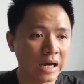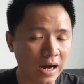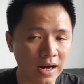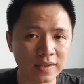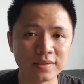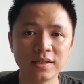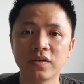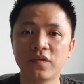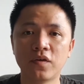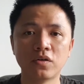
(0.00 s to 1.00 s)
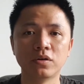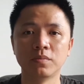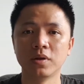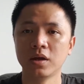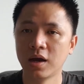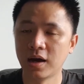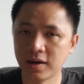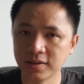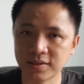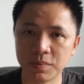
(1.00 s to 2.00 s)
Ask in the forum,
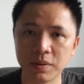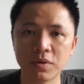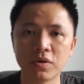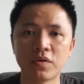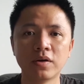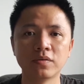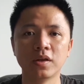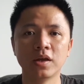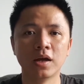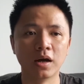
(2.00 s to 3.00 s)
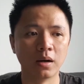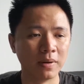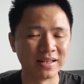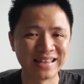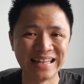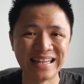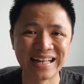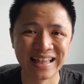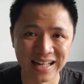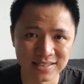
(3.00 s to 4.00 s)
ask the people around, attending
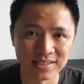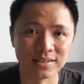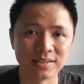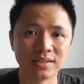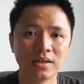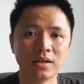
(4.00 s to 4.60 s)
classes,